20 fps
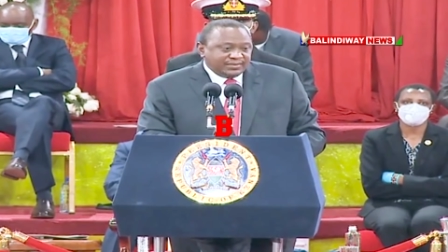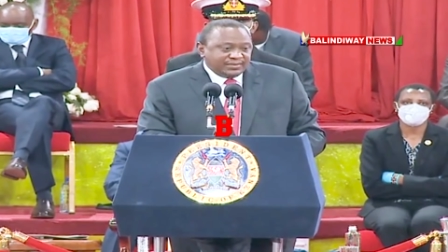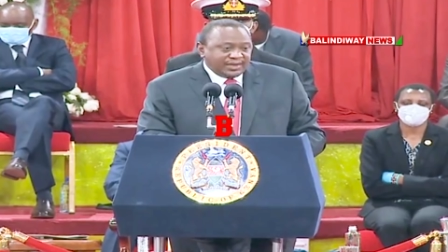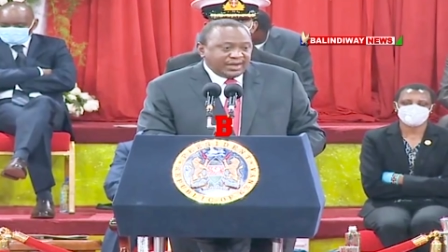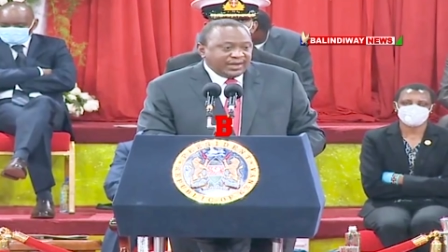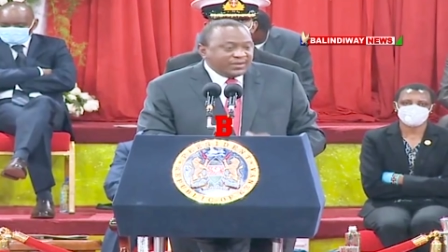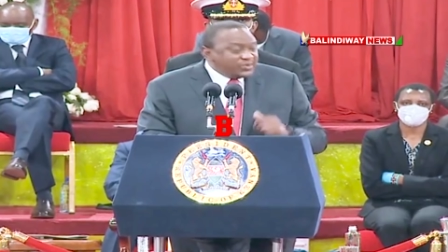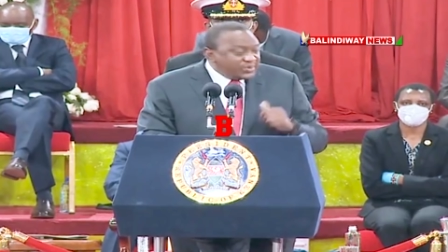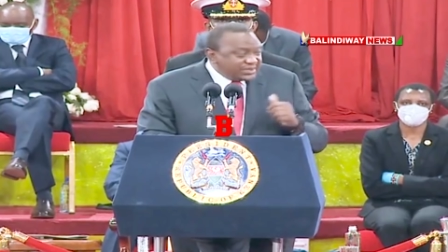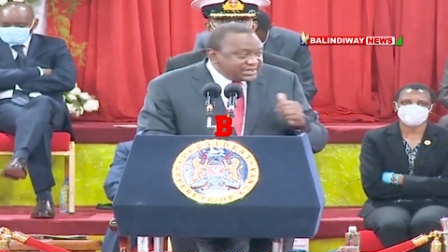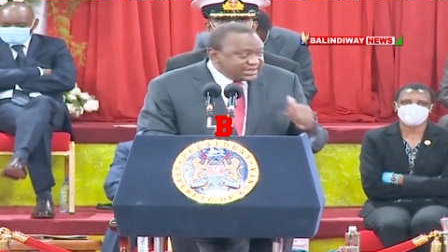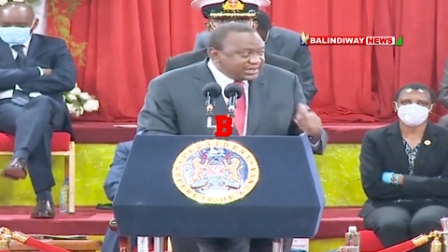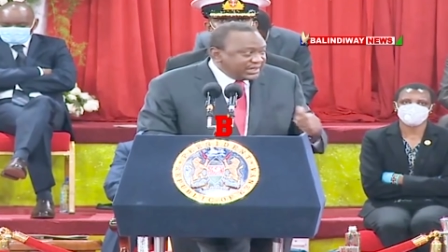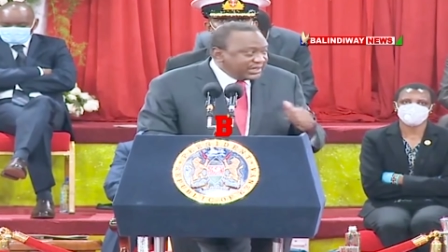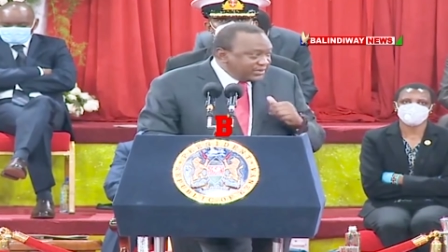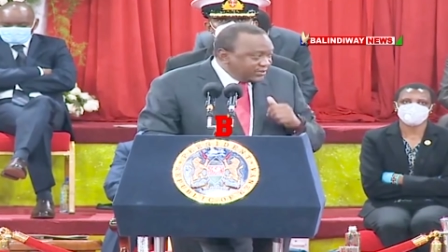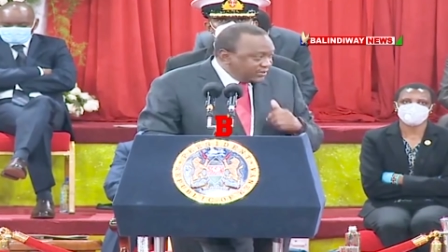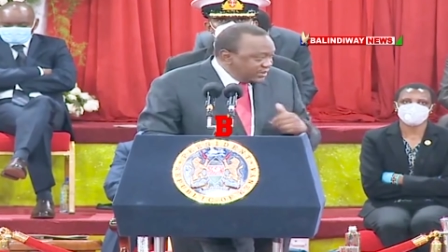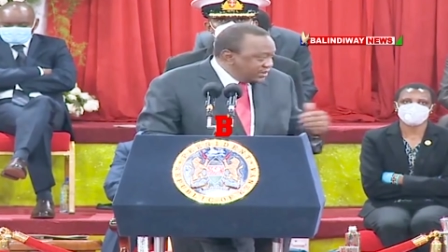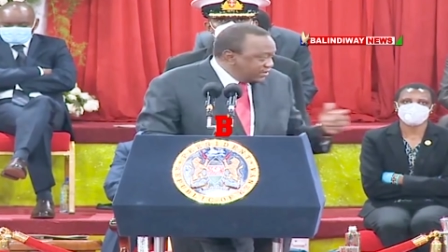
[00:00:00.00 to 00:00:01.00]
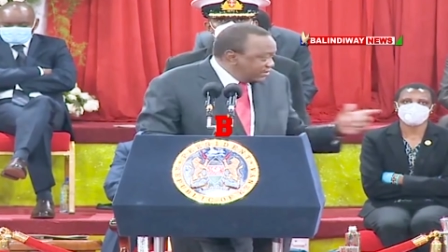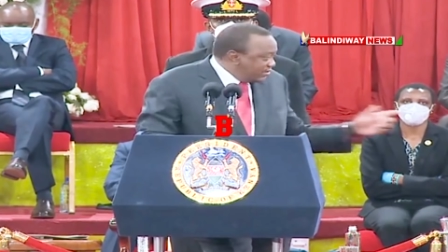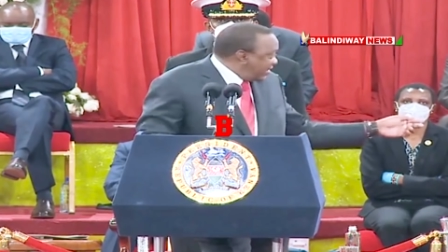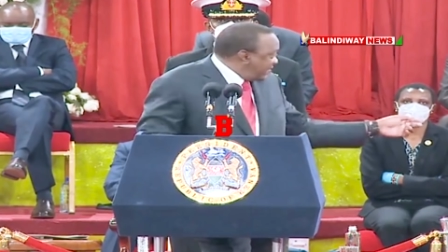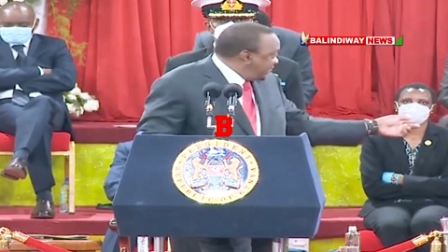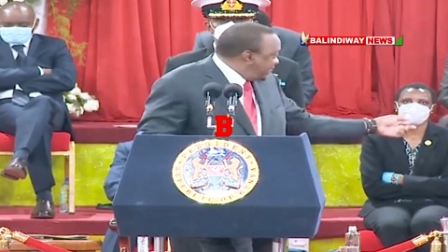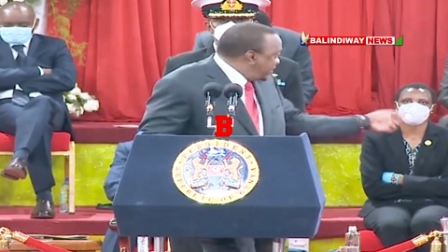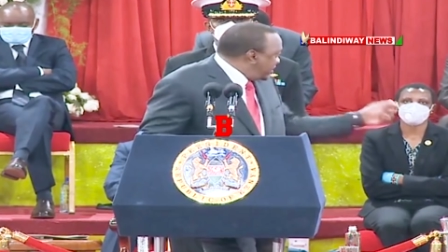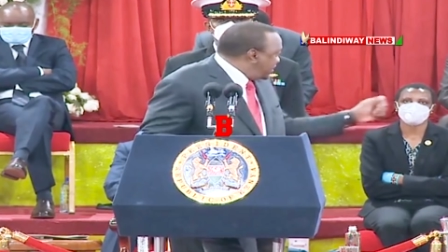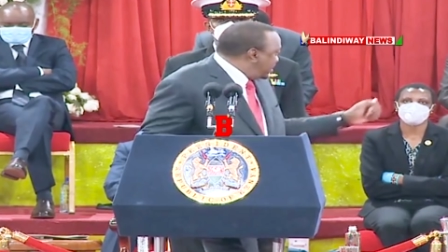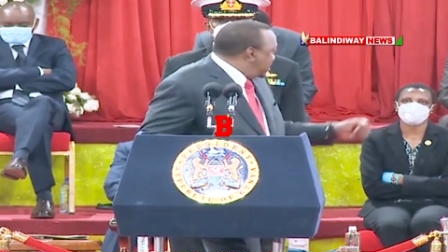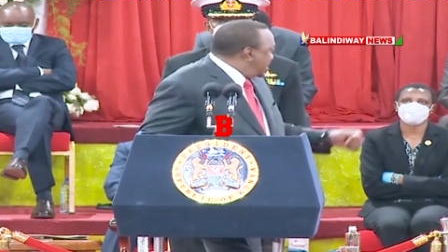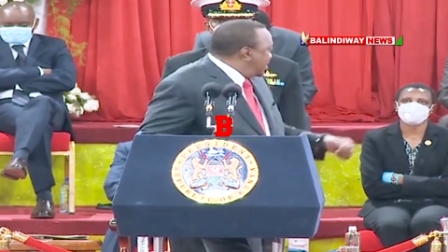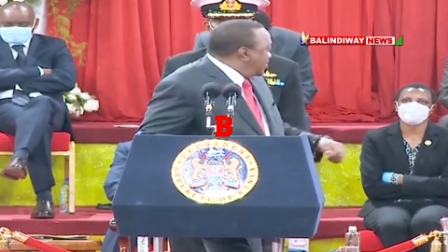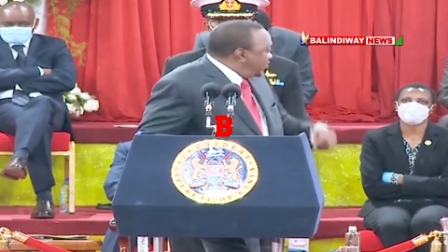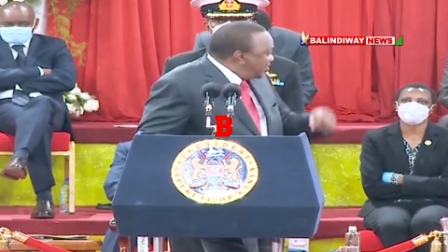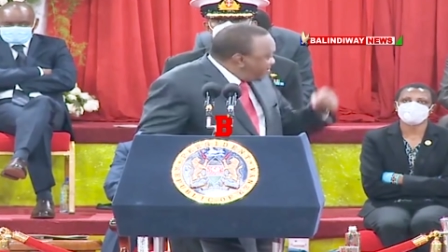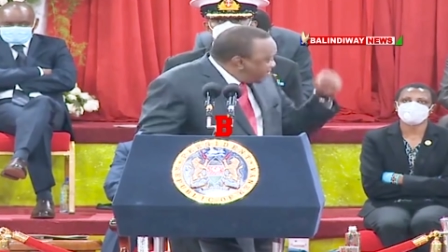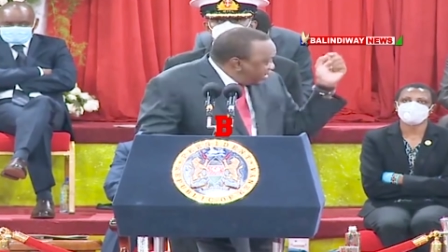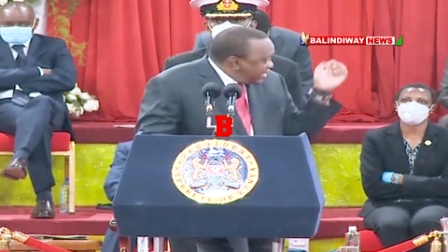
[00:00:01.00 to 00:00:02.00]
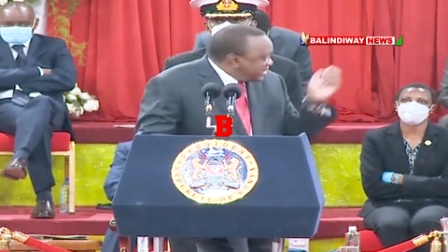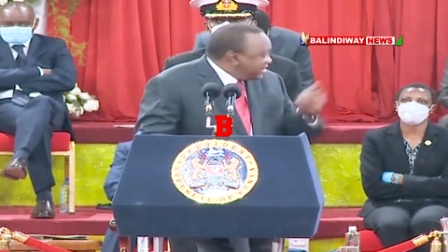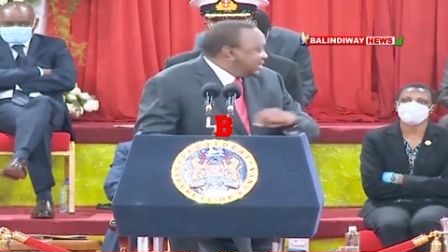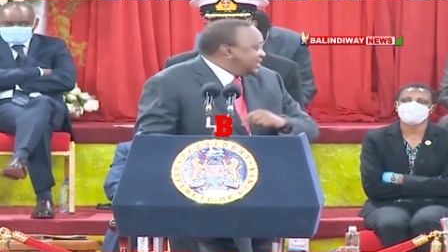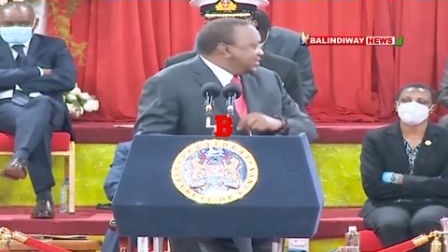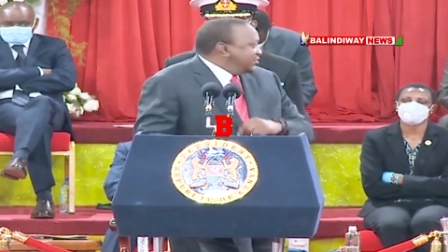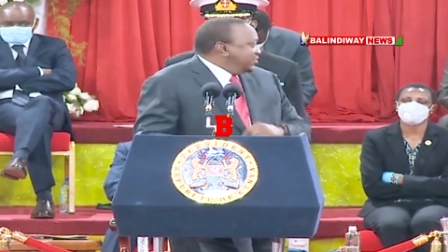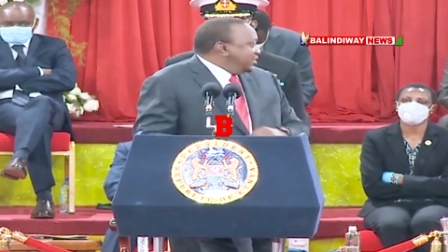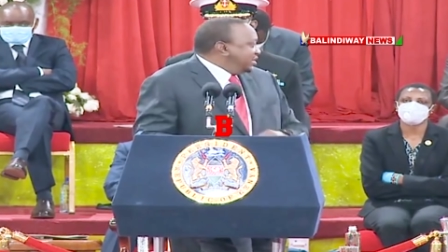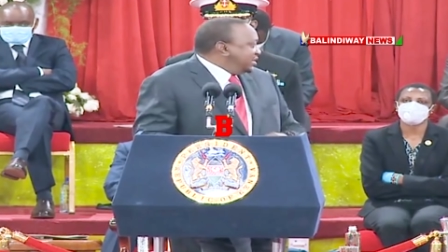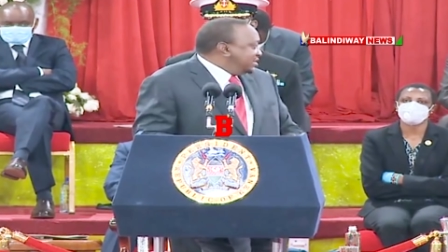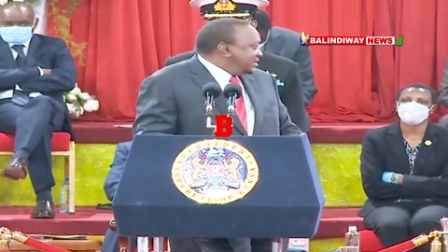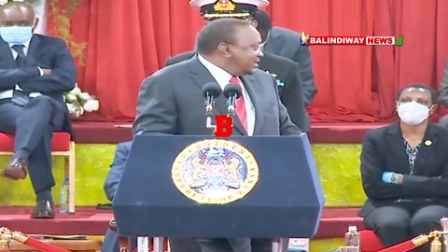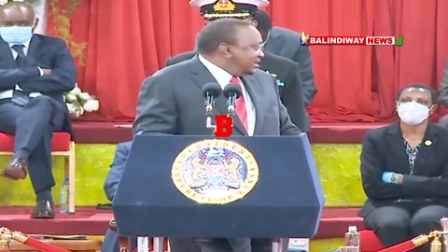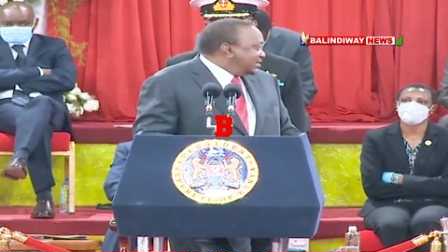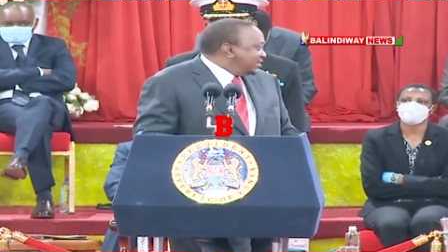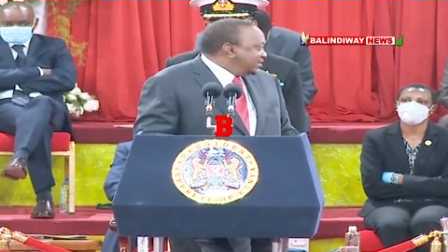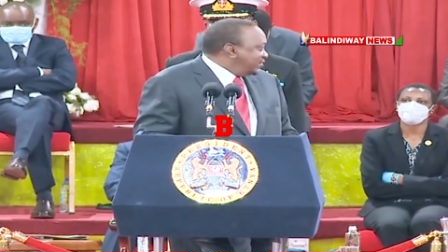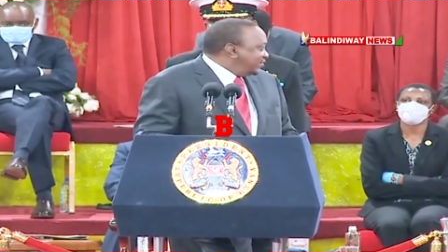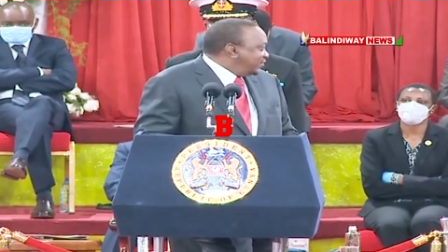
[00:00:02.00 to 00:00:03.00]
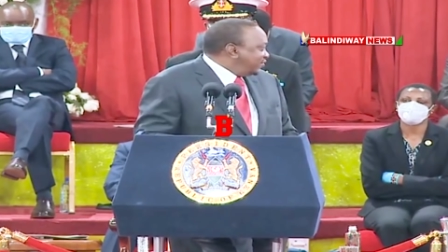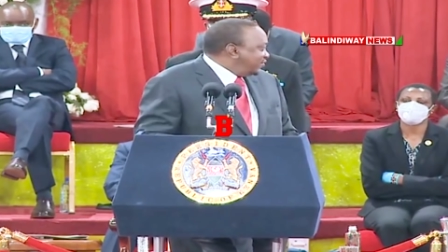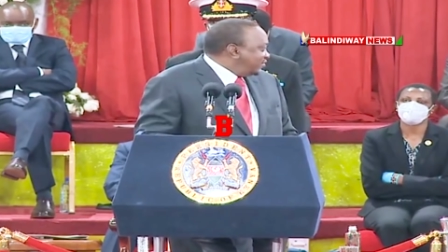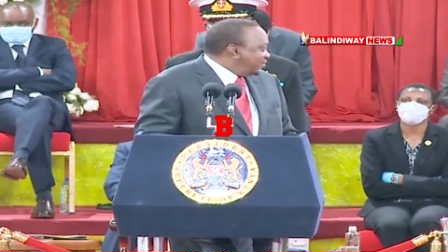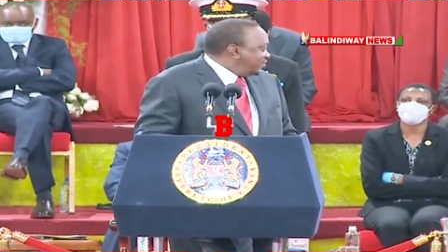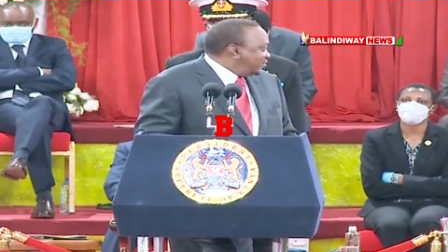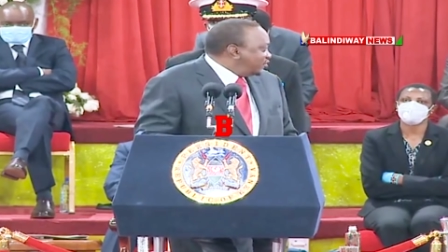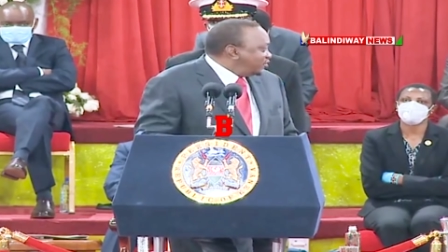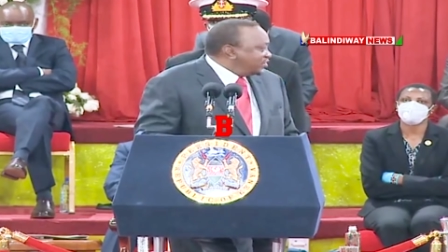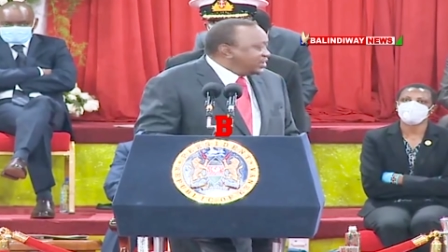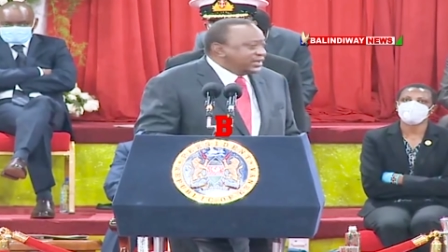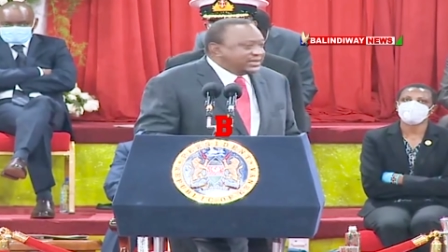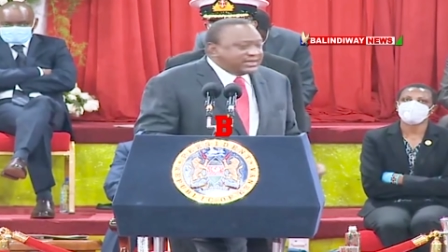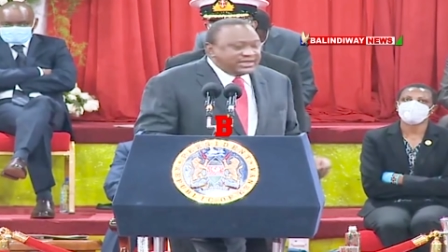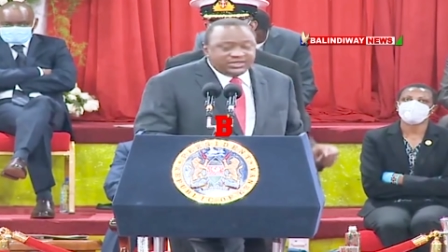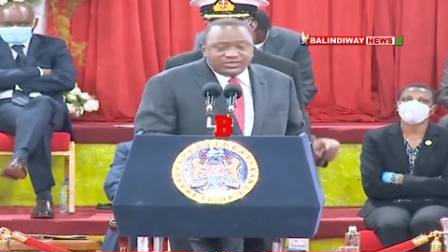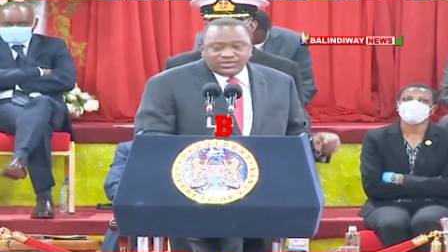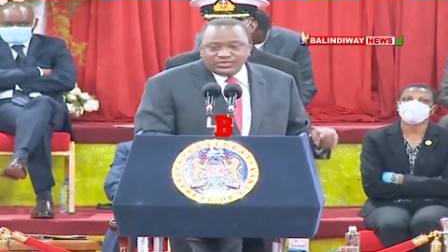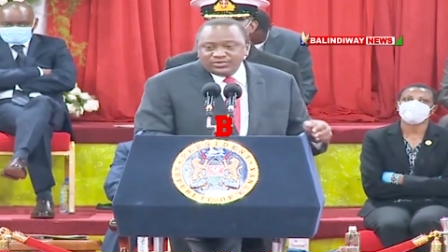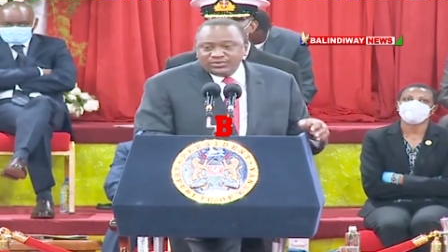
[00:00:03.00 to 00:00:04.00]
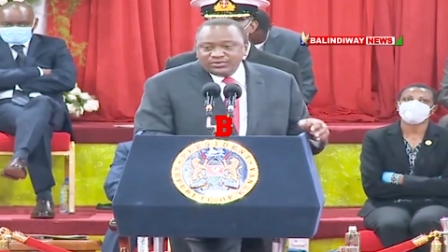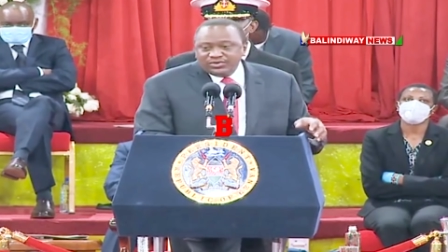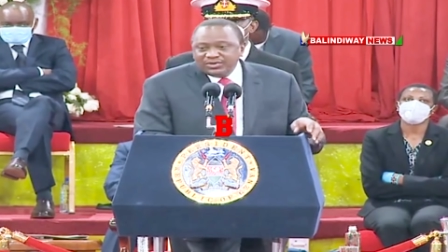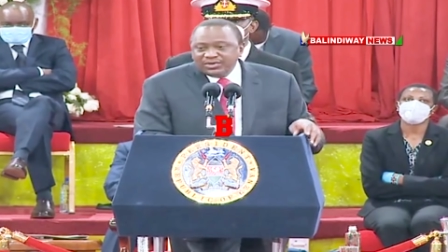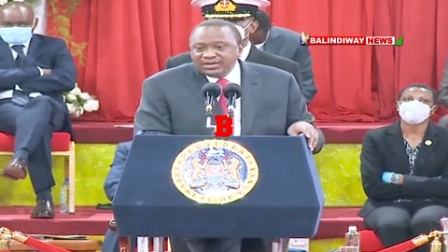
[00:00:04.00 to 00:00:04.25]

And we said with my friend here, we must address ourselves to that issue